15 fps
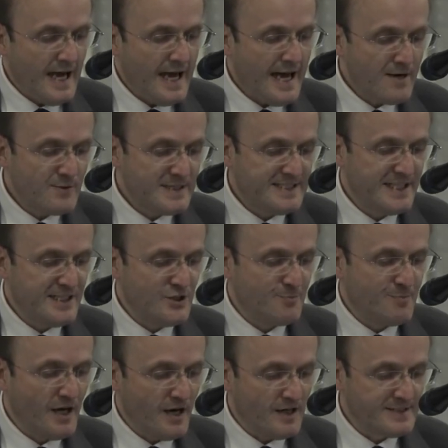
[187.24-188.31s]

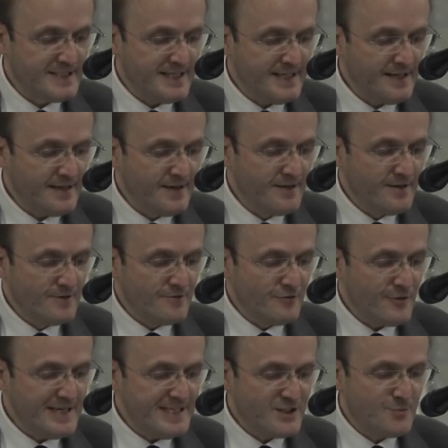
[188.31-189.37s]
Heritage Party,
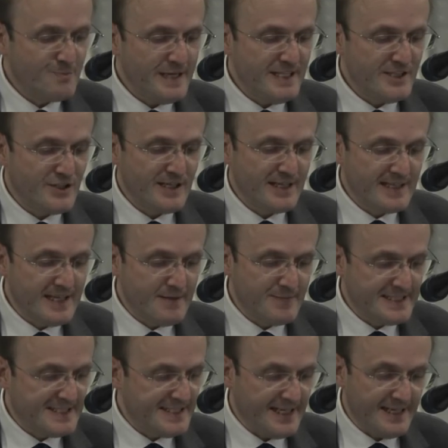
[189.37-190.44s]
Free Speech and
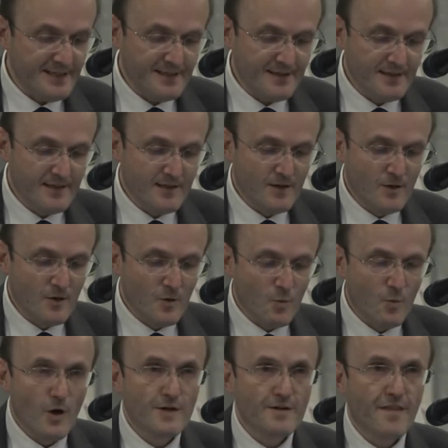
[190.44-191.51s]
Liberty,
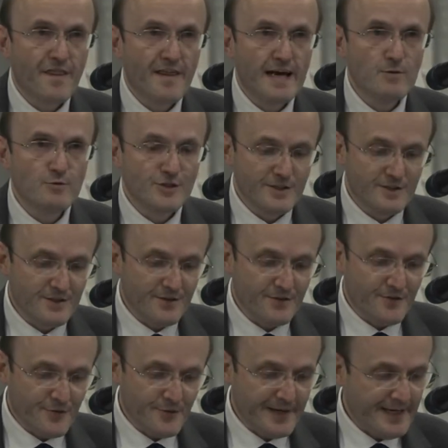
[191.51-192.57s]

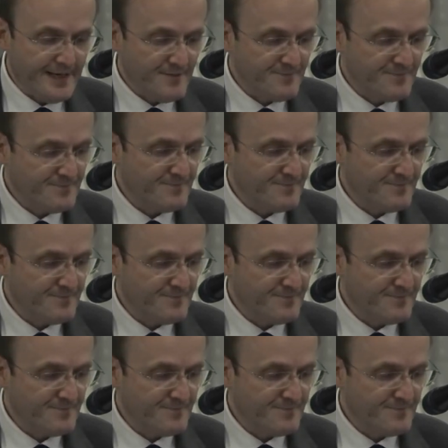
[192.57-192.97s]
1,003.